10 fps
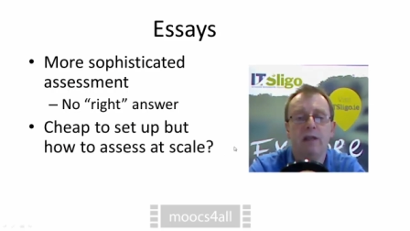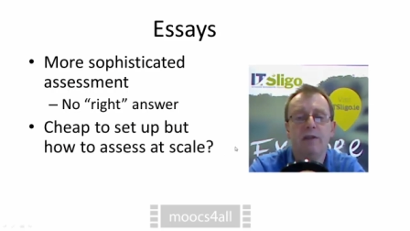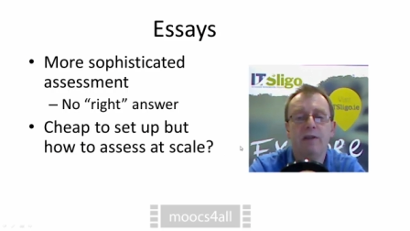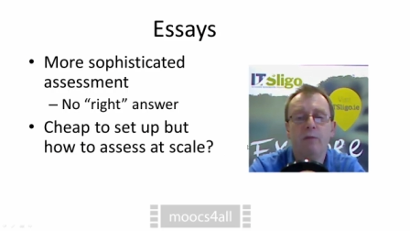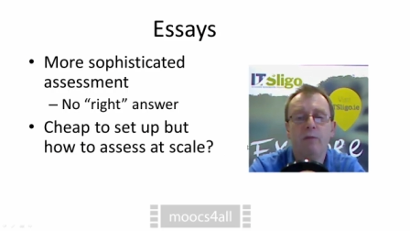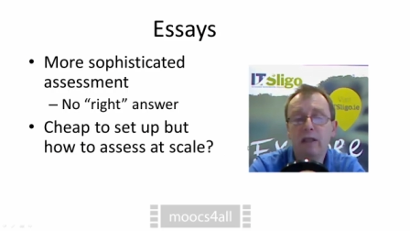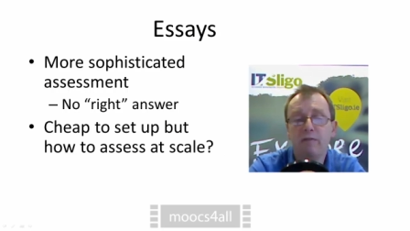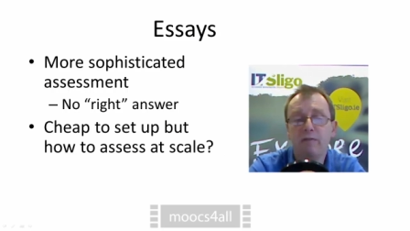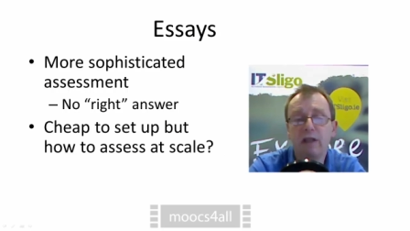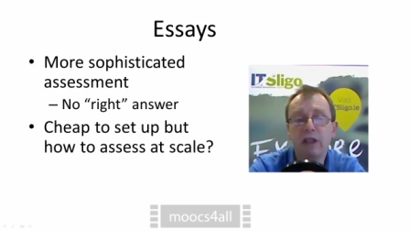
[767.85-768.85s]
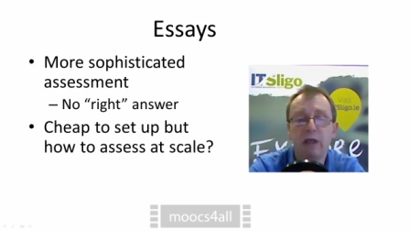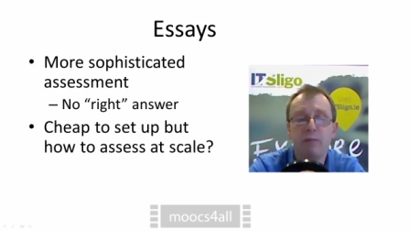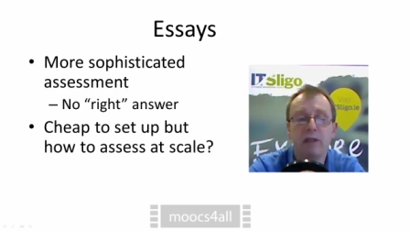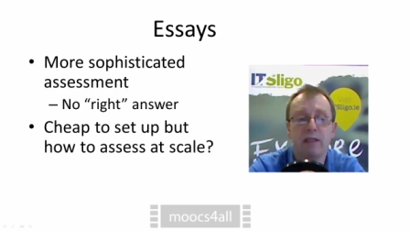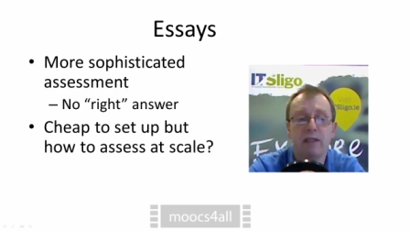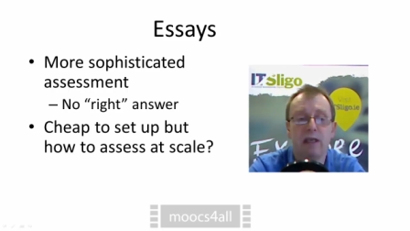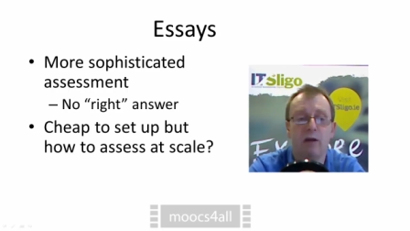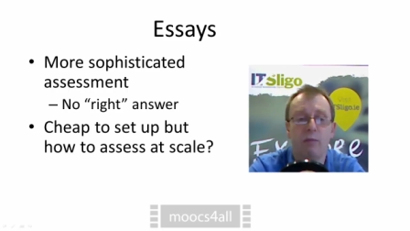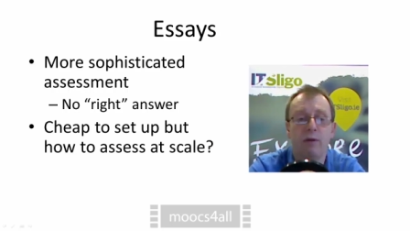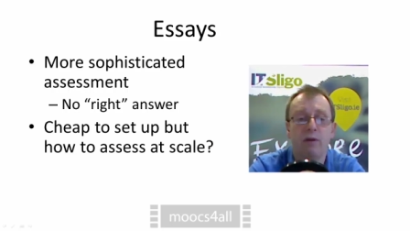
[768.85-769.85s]
They're relatively cheap to set
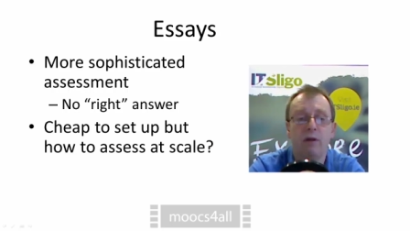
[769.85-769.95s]
up,